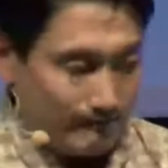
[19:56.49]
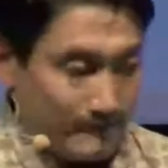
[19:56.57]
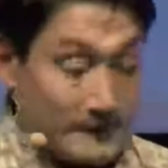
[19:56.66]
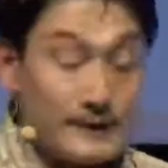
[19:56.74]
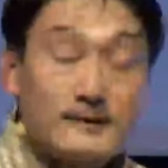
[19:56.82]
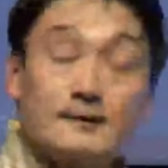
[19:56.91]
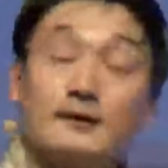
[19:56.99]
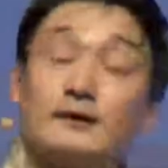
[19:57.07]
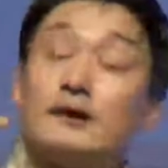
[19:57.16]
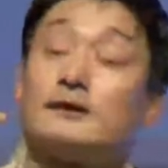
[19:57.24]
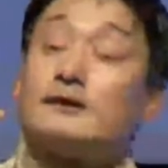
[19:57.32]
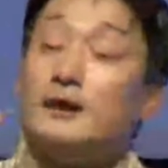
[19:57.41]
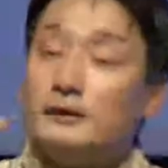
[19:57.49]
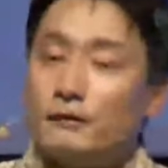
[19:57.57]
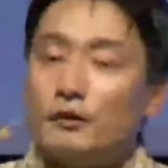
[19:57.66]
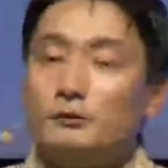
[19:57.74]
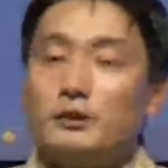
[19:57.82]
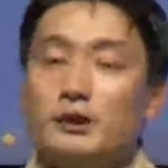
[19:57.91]
sets us aside
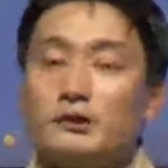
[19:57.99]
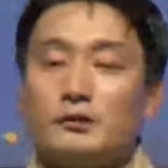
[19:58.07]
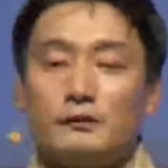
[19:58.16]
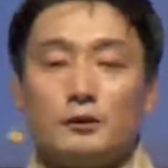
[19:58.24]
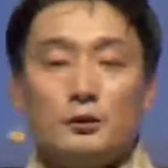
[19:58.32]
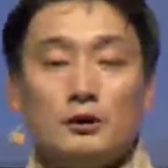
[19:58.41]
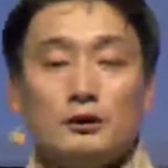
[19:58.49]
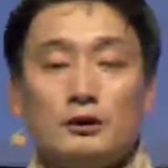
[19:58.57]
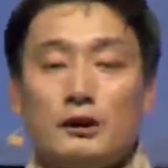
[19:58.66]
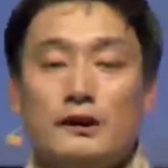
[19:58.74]
from the rest of the world